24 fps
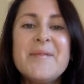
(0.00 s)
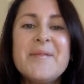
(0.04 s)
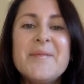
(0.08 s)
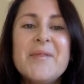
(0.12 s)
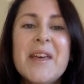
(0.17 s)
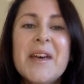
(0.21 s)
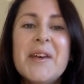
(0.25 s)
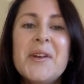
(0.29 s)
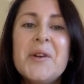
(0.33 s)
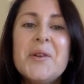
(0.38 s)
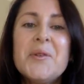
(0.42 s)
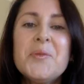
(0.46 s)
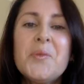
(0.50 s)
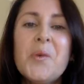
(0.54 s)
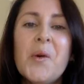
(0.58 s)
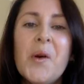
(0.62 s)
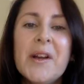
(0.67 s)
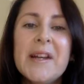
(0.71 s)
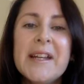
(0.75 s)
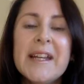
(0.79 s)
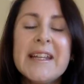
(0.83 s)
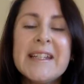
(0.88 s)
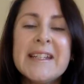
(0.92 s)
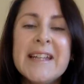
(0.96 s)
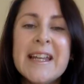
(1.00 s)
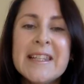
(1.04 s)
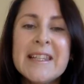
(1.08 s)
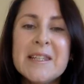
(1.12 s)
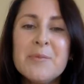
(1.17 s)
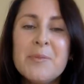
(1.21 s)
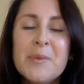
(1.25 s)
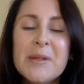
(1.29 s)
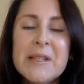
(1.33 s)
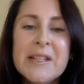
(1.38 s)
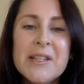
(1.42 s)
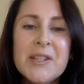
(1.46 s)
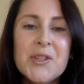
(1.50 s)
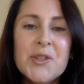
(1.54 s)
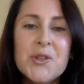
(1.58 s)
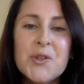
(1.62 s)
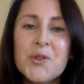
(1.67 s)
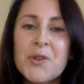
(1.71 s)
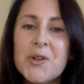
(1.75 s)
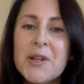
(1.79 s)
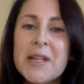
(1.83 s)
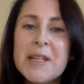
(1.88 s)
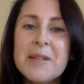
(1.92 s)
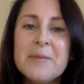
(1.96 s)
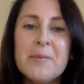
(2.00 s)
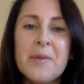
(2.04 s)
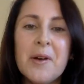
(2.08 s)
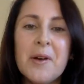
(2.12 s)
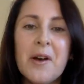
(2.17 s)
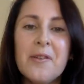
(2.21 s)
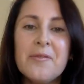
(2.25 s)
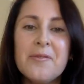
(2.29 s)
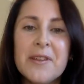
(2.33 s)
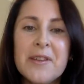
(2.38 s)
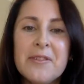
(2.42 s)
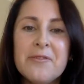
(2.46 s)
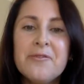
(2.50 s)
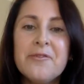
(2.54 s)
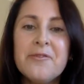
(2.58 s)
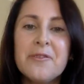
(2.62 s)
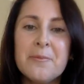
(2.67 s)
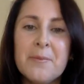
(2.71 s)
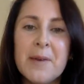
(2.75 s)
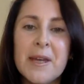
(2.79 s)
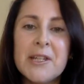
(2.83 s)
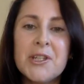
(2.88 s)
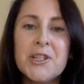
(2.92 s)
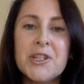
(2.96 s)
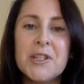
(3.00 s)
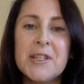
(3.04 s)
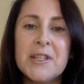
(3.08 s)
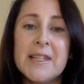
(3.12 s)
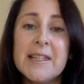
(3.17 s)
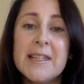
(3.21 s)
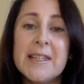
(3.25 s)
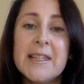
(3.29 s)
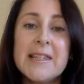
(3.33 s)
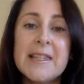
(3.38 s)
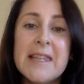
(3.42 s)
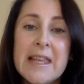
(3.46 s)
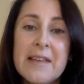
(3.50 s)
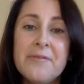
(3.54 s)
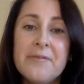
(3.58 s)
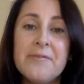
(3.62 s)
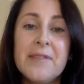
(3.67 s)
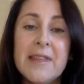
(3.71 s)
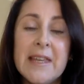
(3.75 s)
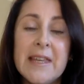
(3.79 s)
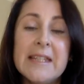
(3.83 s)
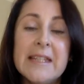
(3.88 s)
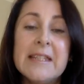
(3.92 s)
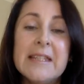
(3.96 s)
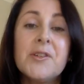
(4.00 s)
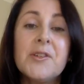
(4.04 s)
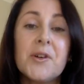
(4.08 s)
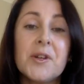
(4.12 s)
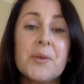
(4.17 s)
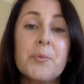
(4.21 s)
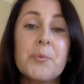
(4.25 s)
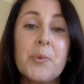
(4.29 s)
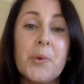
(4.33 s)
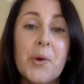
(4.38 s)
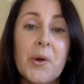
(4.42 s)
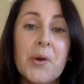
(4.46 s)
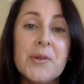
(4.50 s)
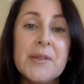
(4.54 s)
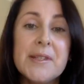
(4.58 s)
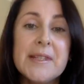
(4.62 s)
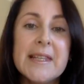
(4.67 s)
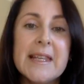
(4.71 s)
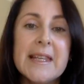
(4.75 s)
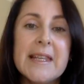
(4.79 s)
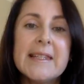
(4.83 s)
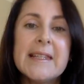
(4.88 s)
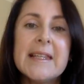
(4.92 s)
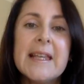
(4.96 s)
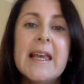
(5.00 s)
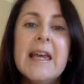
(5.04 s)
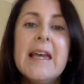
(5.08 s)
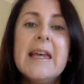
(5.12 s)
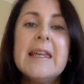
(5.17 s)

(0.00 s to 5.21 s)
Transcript: They don't want another big stream of information that they've then got to process.